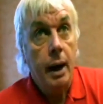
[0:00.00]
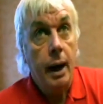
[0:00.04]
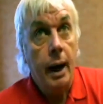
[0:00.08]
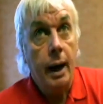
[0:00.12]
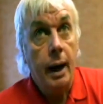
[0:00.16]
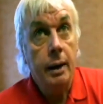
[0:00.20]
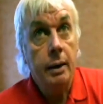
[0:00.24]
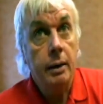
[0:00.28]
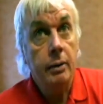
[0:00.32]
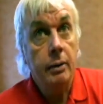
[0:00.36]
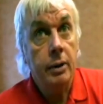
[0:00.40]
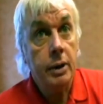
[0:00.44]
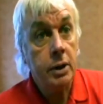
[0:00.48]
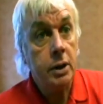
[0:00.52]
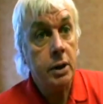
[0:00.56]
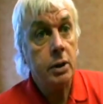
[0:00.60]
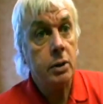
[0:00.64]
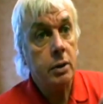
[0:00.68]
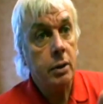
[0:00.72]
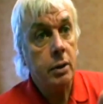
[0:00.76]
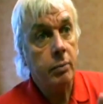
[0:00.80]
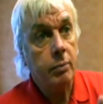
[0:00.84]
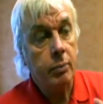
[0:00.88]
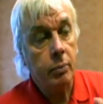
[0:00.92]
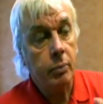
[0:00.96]
And this
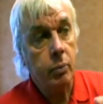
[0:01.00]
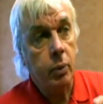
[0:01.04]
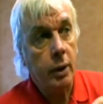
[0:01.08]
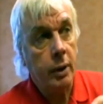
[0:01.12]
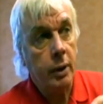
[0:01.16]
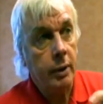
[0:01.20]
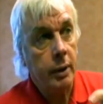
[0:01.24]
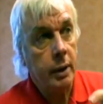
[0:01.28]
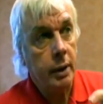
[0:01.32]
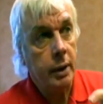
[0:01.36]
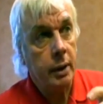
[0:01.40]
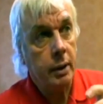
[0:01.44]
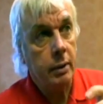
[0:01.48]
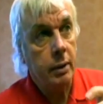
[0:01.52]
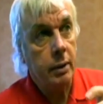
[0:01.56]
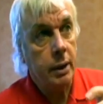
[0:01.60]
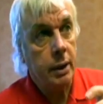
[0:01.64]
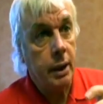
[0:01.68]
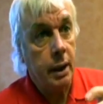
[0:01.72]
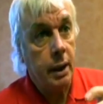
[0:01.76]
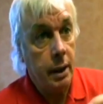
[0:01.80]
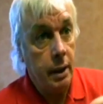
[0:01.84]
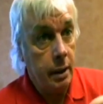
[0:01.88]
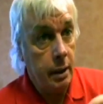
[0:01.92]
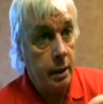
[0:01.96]
is one of the
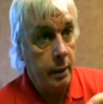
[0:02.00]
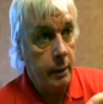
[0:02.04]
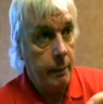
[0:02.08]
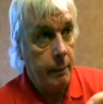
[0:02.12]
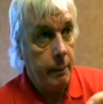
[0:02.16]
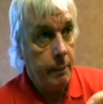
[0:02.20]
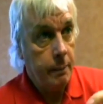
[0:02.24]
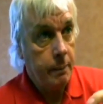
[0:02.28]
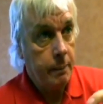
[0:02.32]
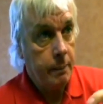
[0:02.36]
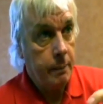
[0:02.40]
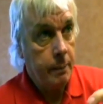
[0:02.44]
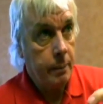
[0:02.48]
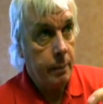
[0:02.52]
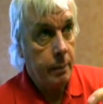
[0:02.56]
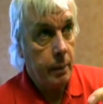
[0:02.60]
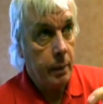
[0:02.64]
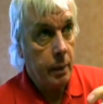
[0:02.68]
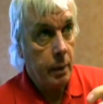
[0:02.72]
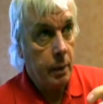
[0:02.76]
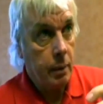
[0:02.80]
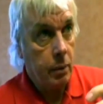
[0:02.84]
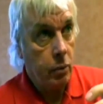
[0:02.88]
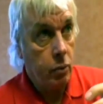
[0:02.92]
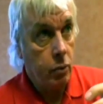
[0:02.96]
key
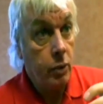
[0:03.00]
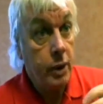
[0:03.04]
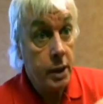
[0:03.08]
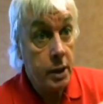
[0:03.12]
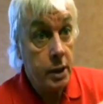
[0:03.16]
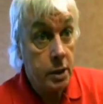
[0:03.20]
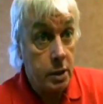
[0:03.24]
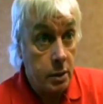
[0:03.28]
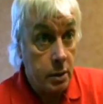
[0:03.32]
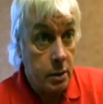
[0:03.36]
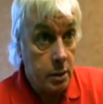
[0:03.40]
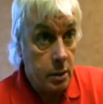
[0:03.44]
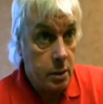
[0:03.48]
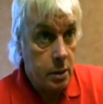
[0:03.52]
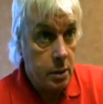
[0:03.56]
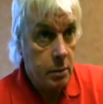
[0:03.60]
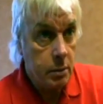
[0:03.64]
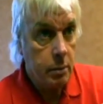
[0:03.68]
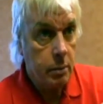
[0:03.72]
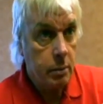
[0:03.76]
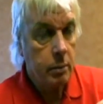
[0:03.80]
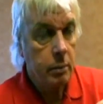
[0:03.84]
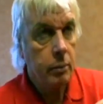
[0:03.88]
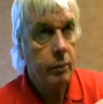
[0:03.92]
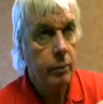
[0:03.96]

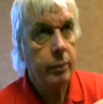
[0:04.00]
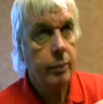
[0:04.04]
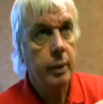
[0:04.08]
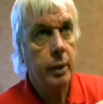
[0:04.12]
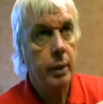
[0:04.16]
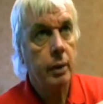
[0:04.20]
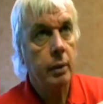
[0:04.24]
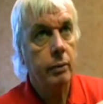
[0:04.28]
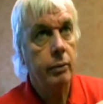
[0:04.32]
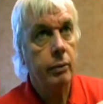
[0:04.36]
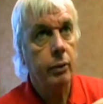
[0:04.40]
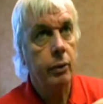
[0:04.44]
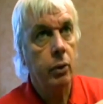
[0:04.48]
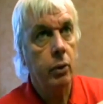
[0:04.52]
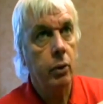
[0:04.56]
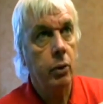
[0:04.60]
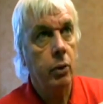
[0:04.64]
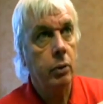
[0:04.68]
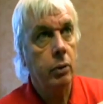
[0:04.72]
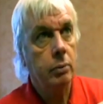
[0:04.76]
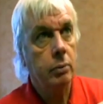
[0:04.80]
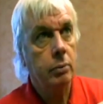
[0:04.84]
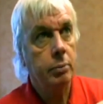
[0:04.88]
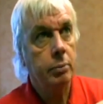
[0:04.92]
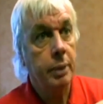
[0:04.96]
reasons
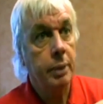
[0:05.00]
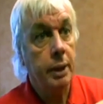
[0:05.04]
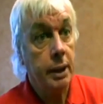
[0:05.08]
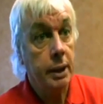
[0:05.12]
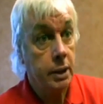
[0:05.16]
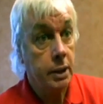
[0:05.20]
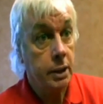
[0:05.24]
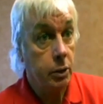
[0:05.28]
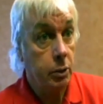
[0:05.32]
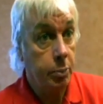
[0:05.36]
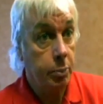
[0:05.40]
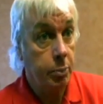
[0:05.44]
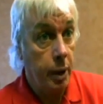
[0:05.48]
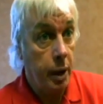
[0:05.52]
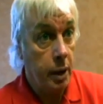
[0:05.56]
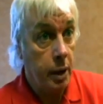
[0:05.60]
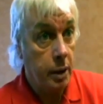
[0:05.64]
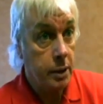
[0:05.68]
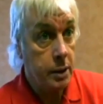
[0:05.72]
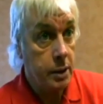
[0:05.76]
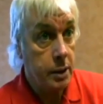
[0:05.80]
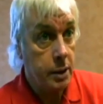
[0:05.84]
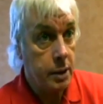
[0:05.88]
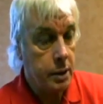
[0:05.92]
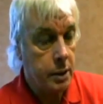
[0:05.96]
for political
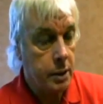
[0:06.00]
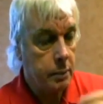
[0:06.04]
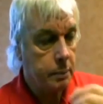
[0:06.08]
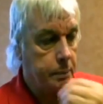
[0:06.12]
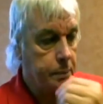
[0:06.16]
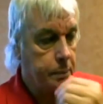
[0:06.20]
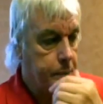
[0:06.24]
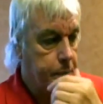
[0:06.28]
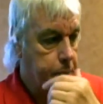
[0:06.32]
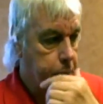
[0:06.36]
parties.